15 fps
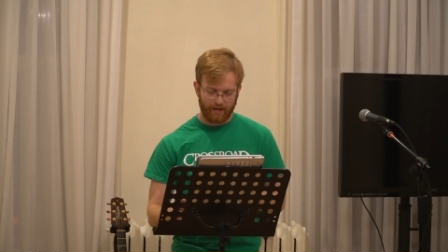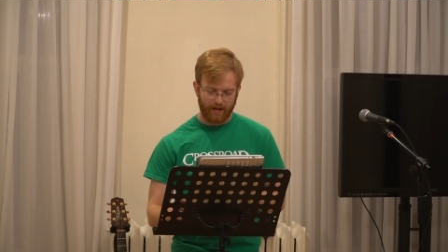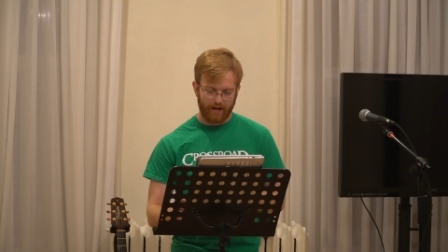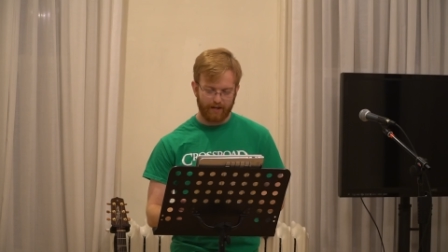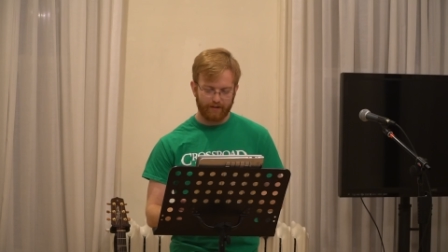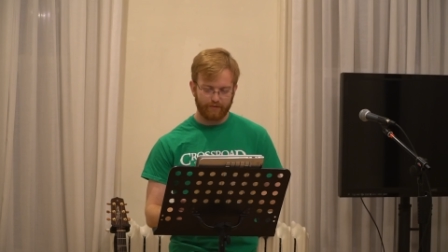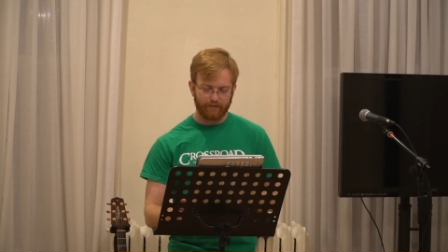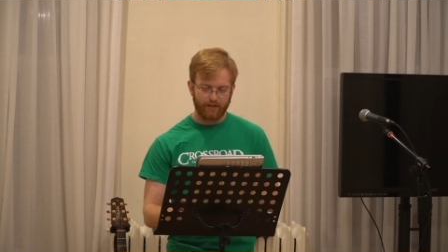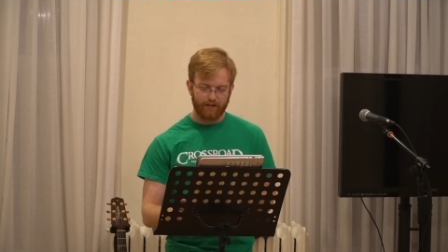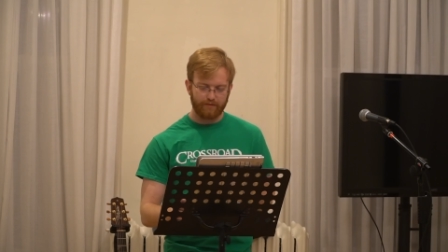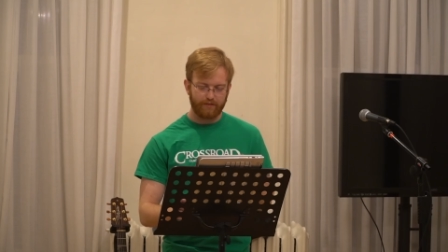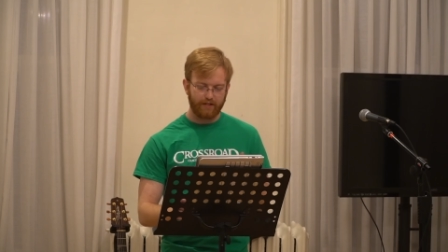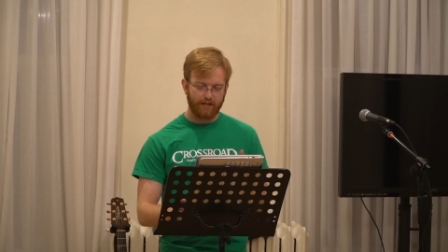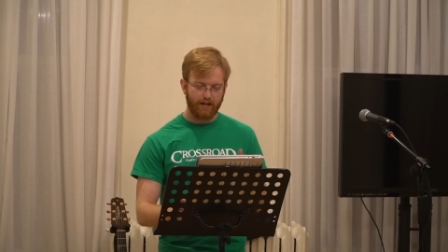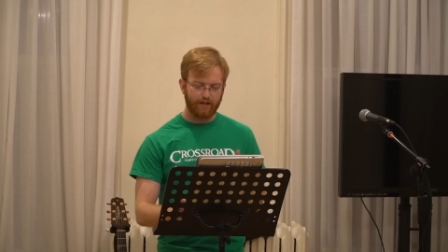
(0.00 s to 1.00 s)
I have
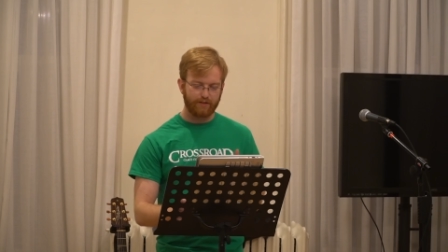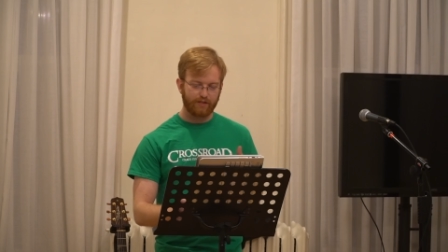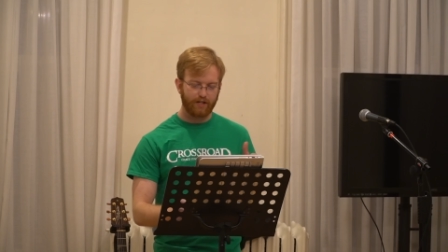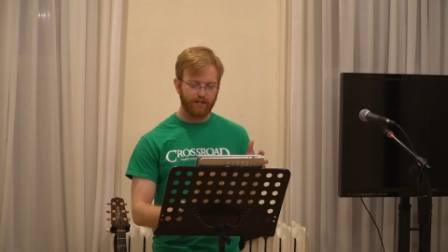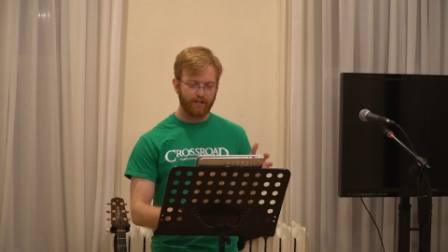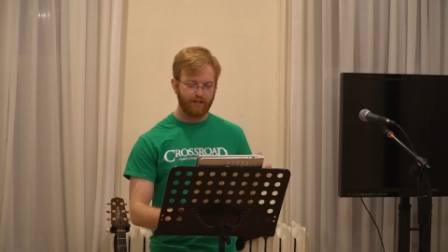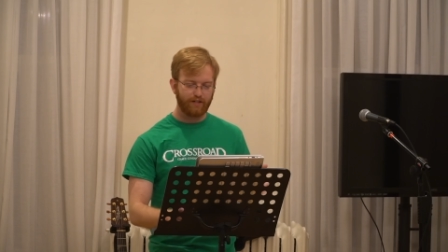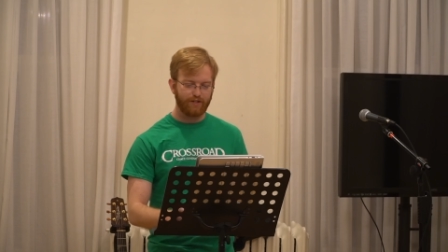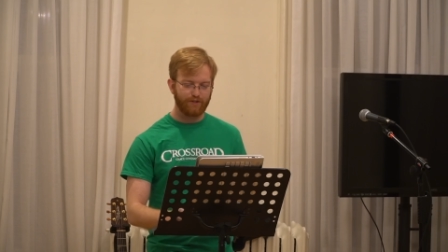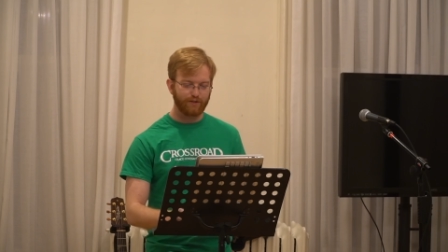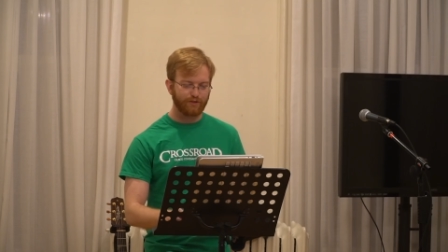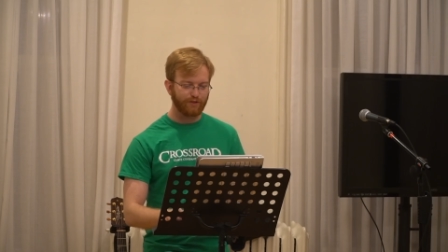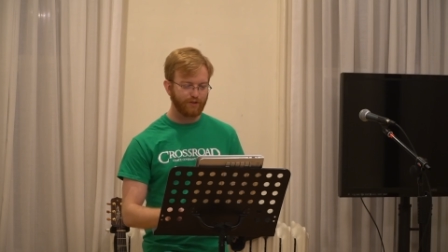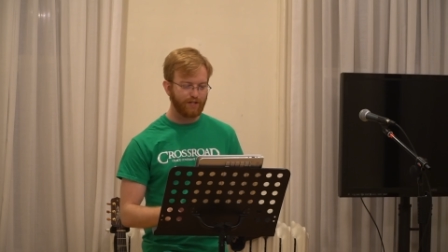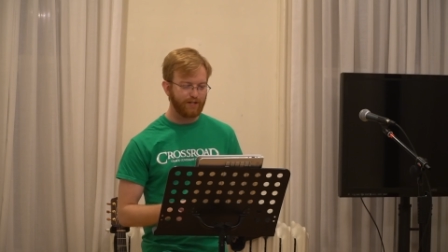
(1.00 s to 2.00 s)
loved uh, sharing
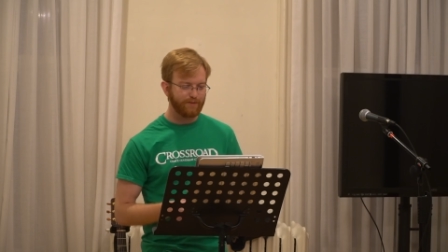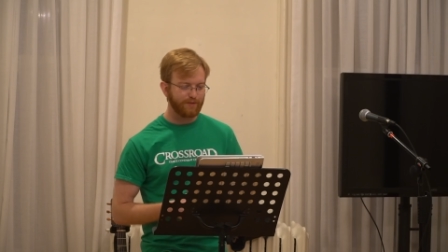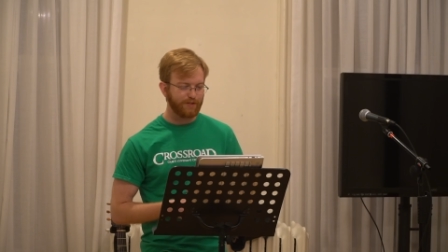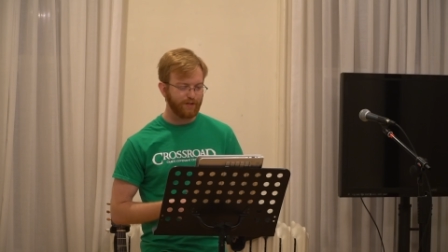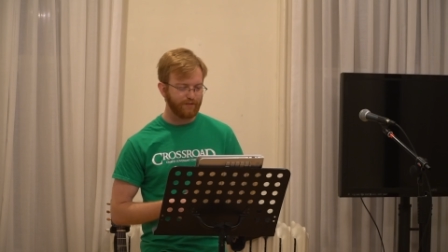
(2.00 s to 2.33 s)
your dreams